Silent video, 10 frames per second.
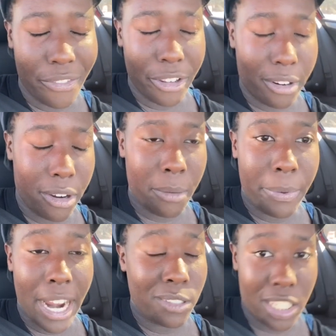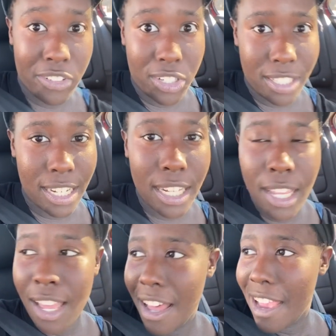figure, but I don't give a shit
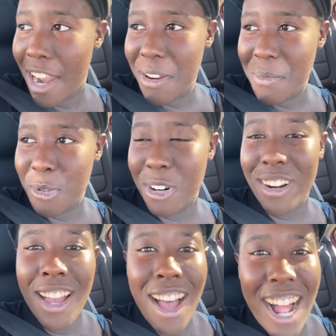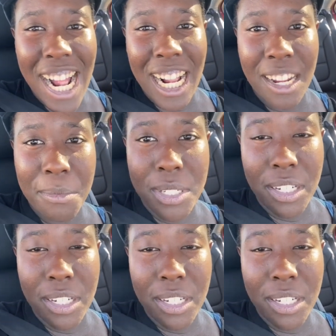anymore. So